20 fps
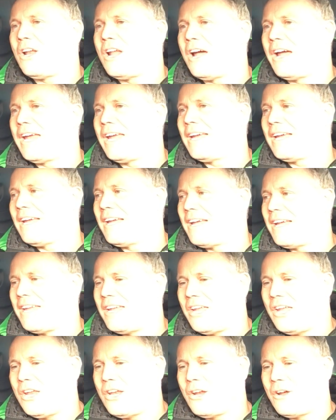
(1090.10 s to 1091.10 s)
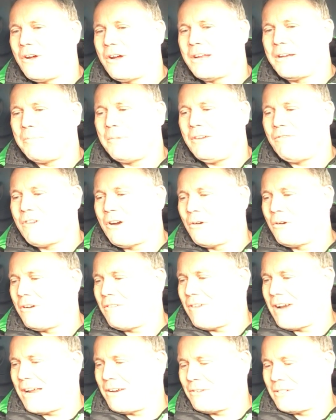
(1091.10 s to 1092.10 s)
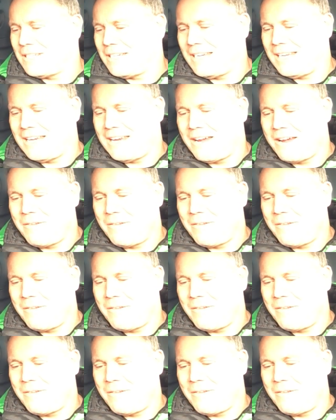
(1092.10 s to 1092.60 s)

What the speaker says: like, you know, I'm going to be rolling around in